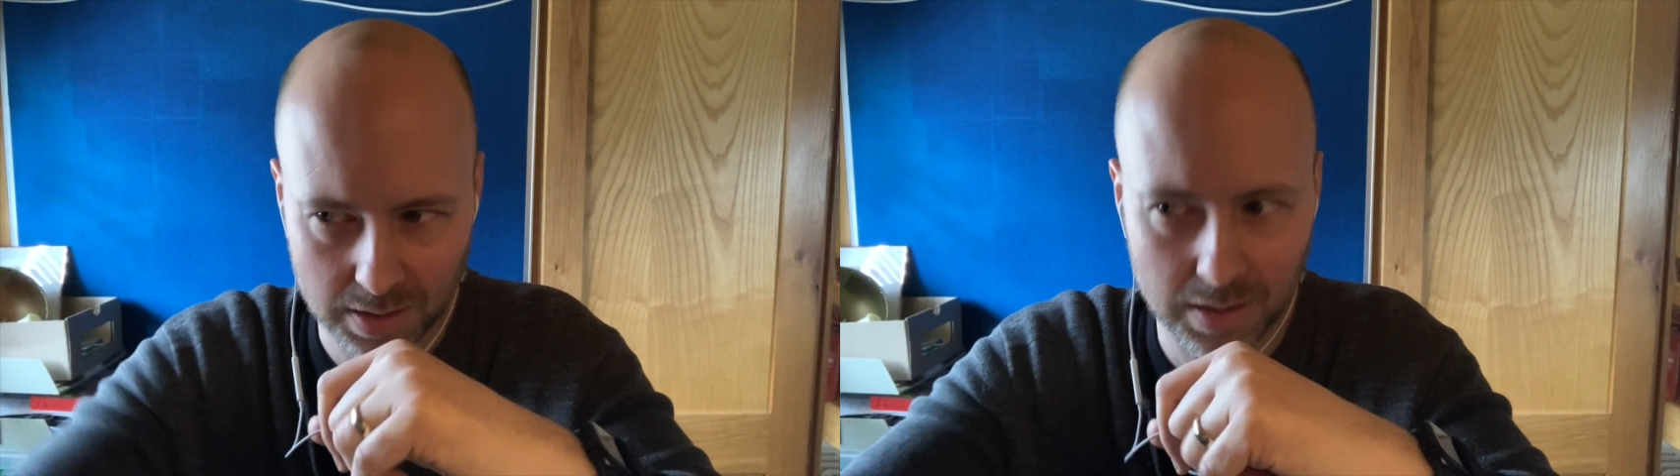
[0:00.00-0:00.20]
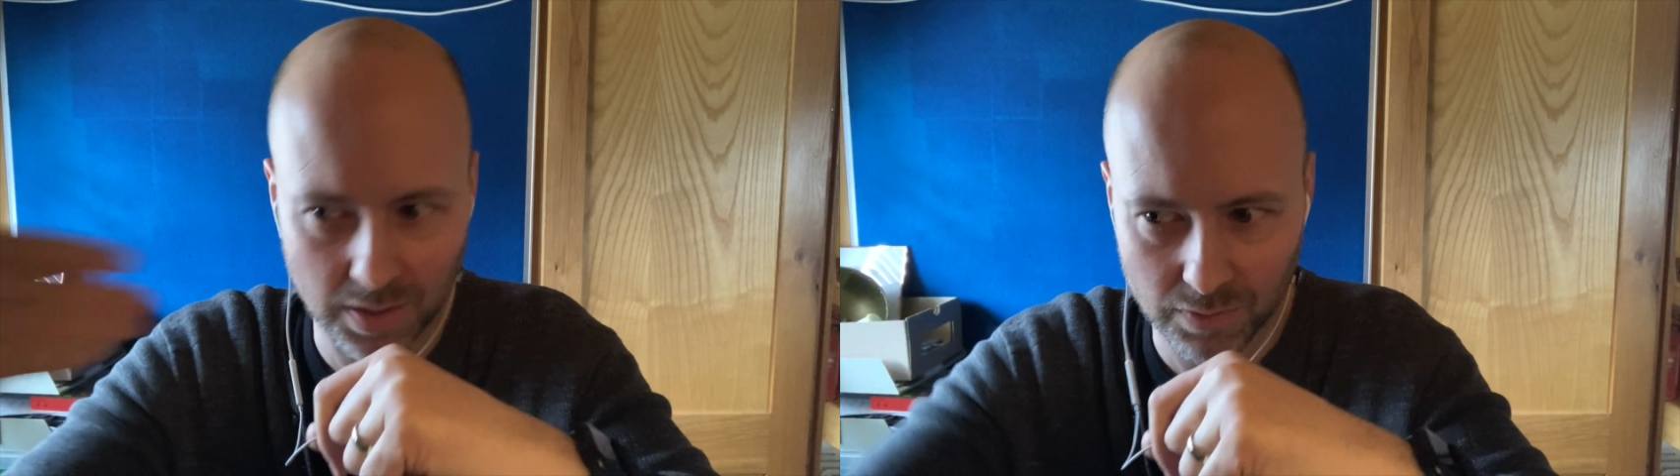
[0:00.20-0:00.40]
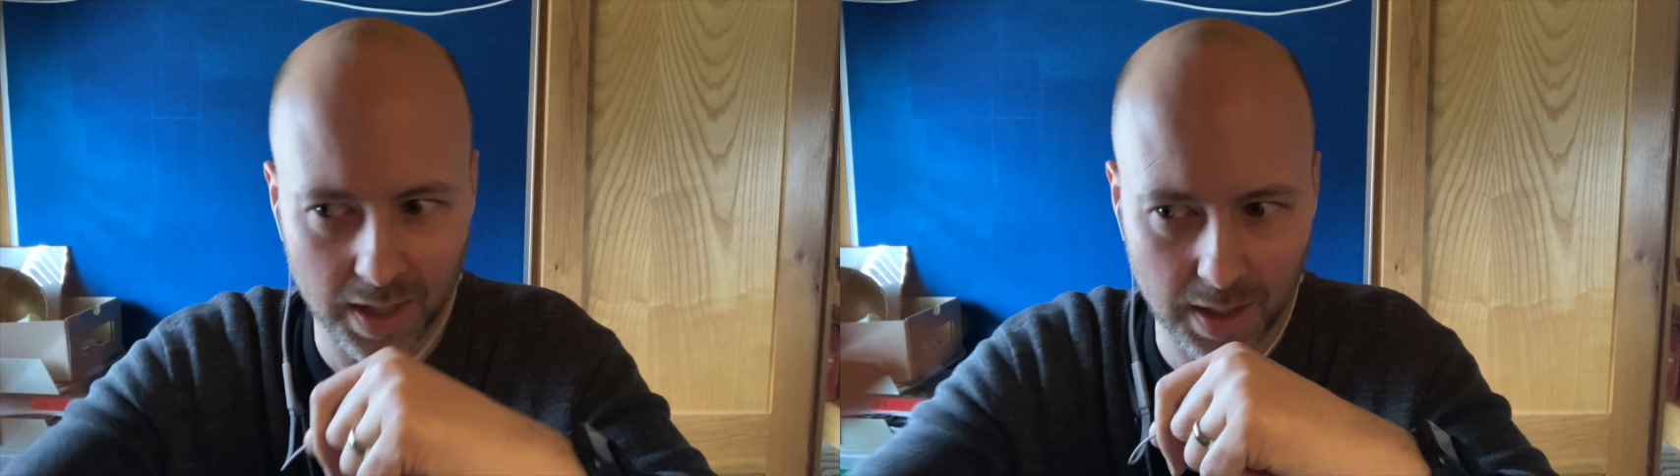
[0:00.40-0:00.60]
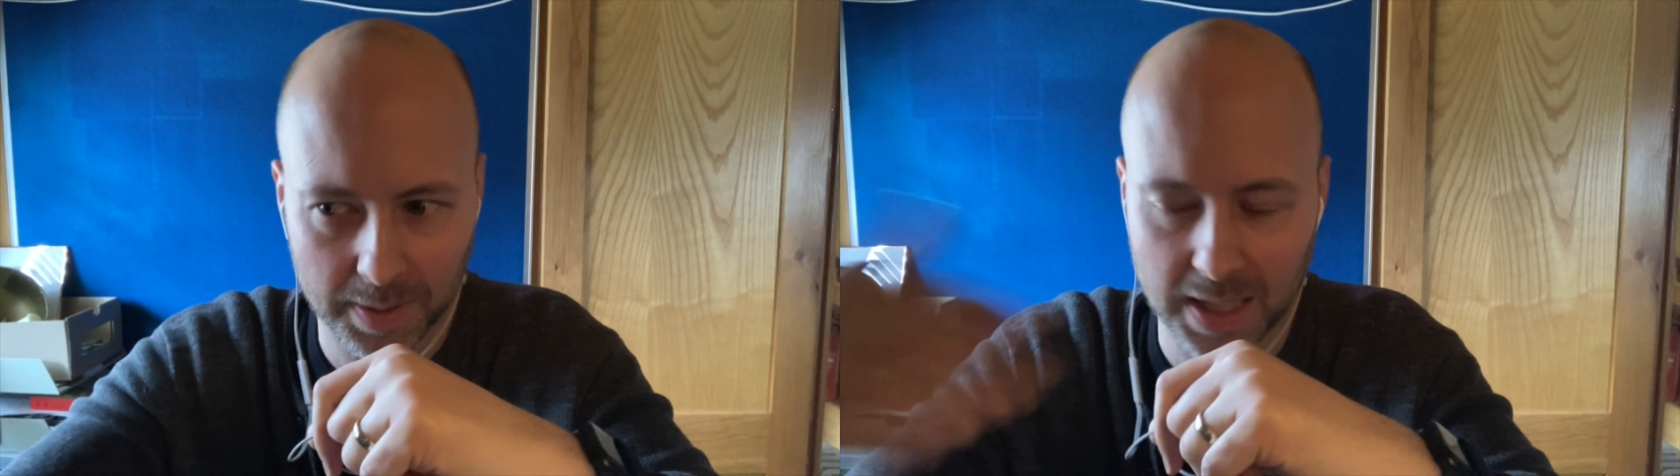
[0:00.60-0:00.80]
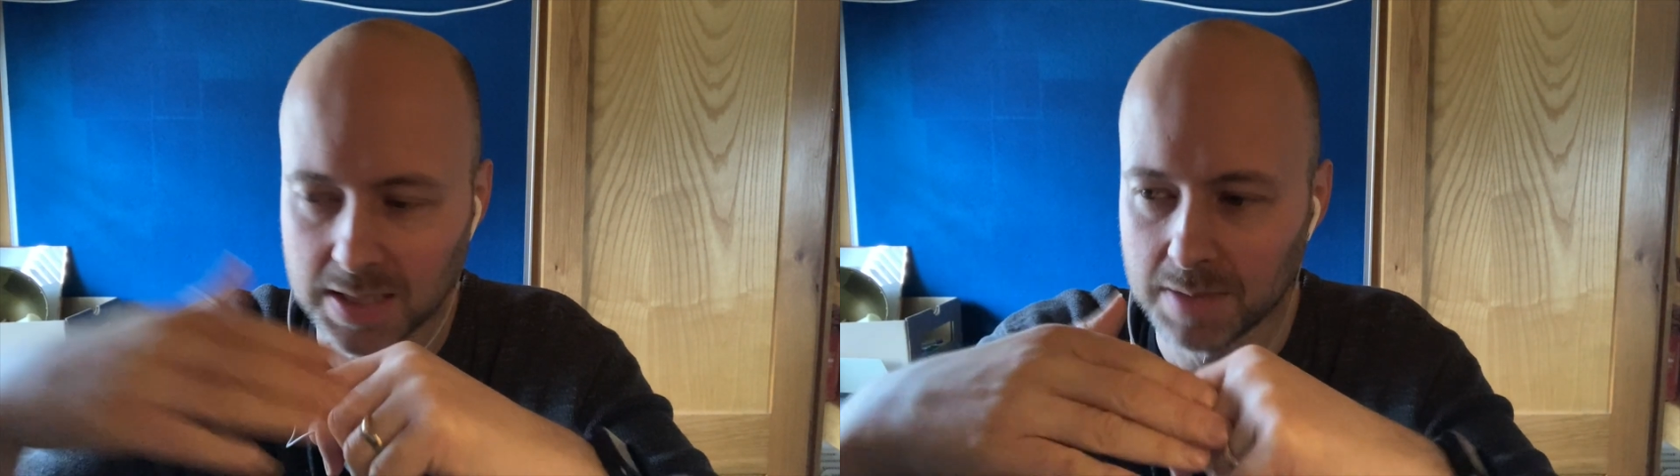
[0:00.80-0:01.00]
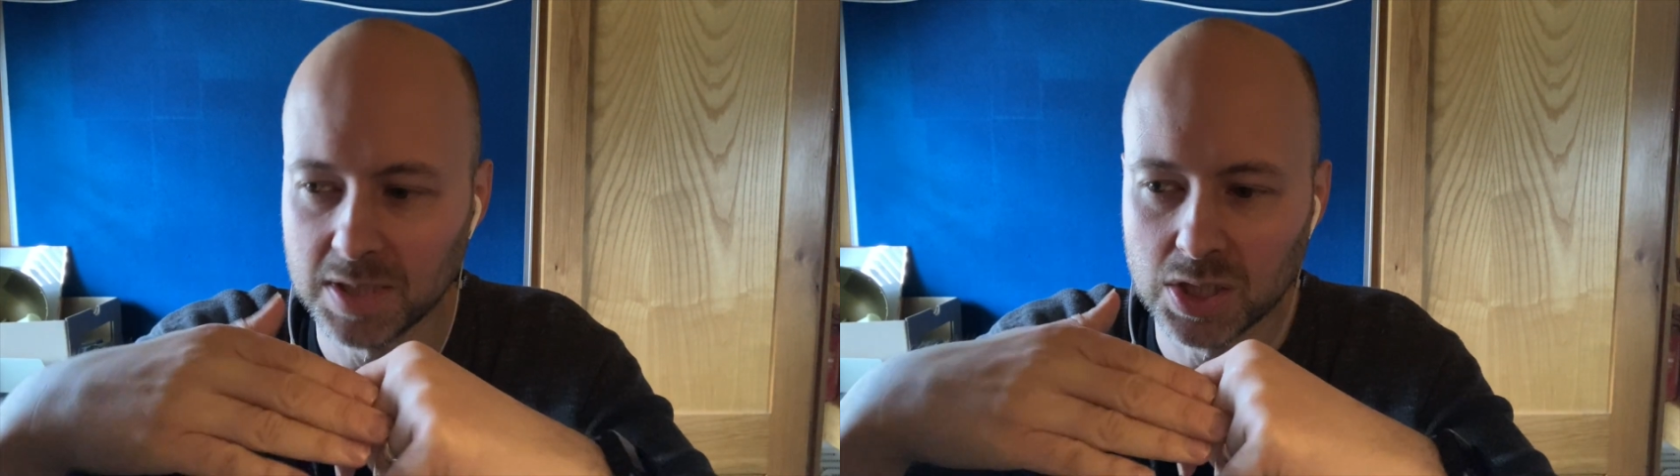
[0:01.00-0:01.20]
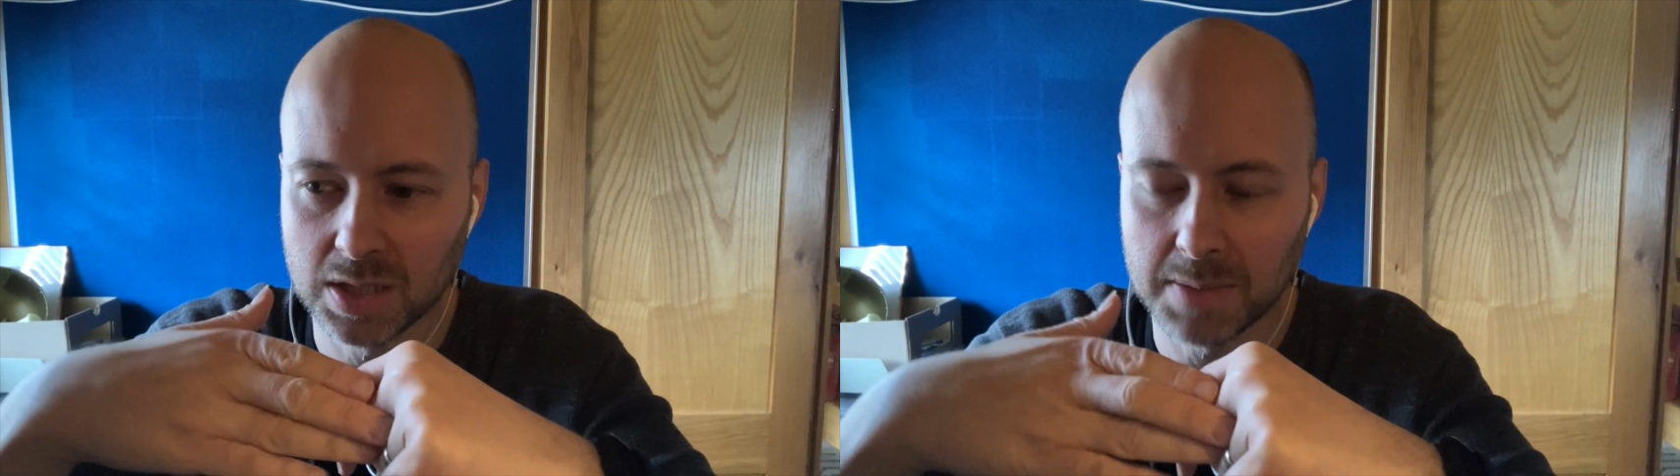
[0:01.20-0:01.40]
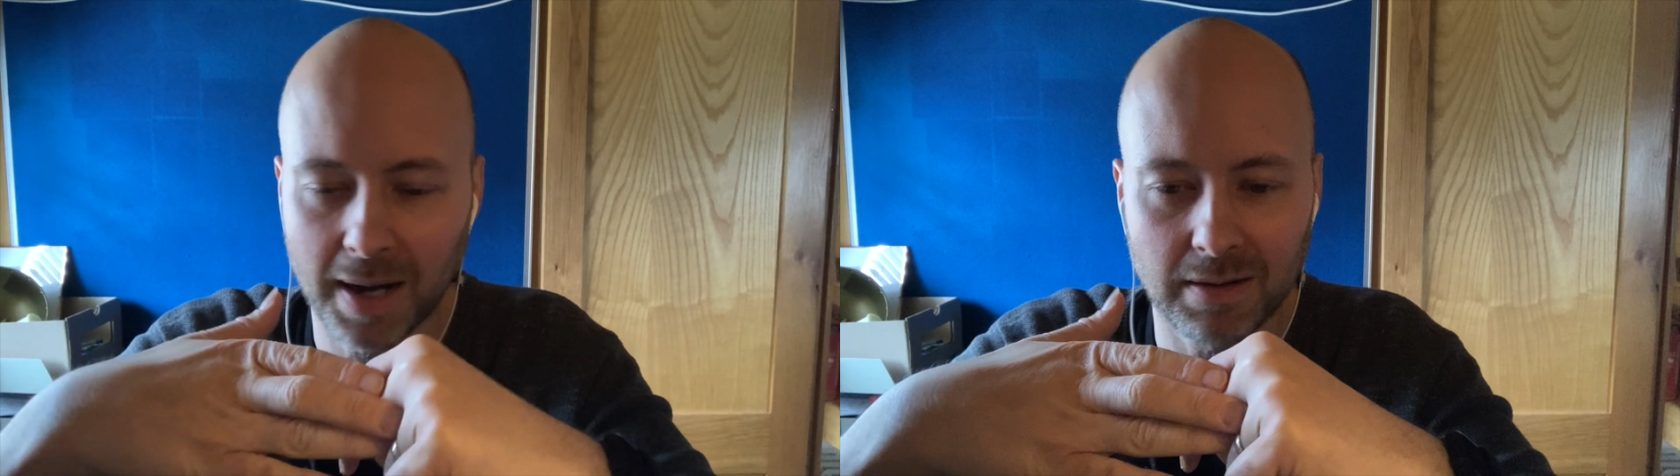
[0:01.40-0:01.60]
kind of running up against the
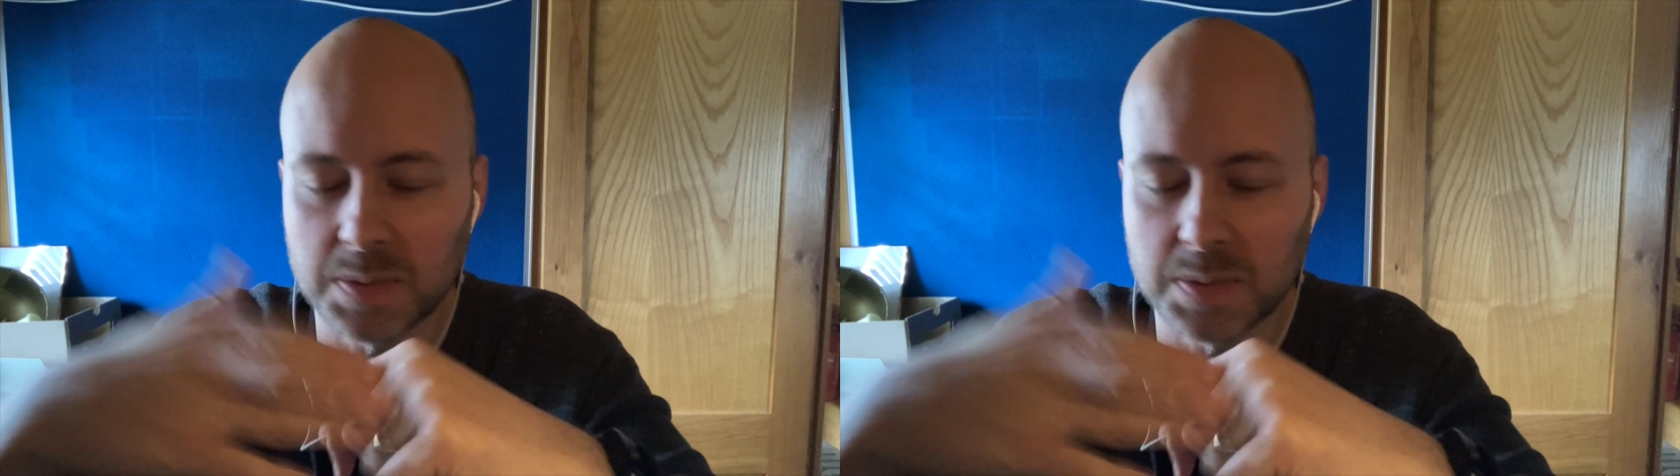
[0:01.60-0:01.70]
Midjourney barriers.